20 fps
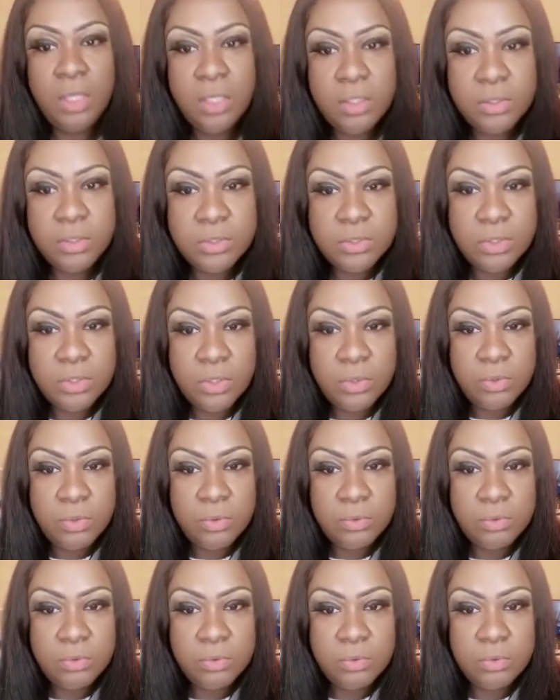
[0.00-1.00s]
So
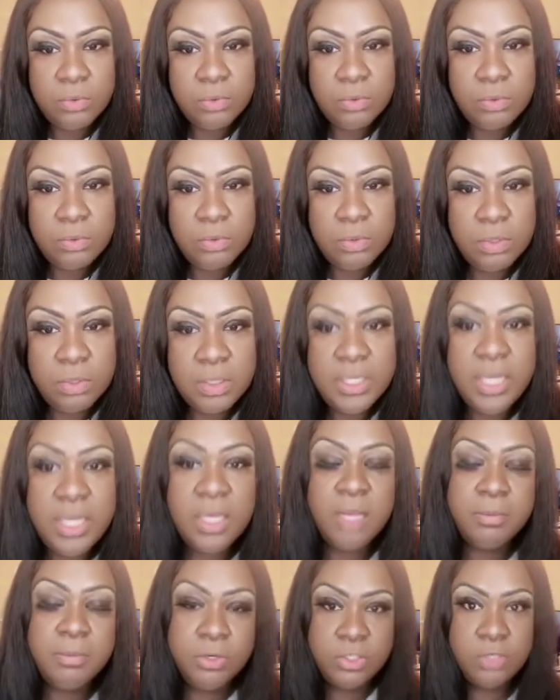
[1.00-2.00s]
yeah,
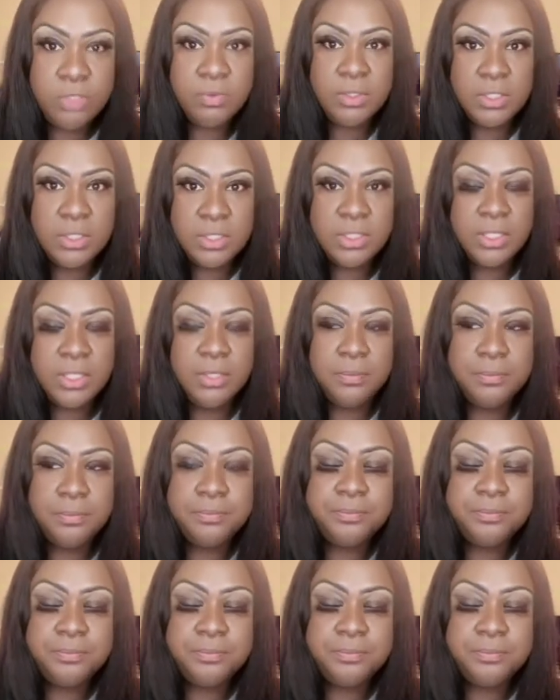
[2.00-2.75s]
commercial real estate.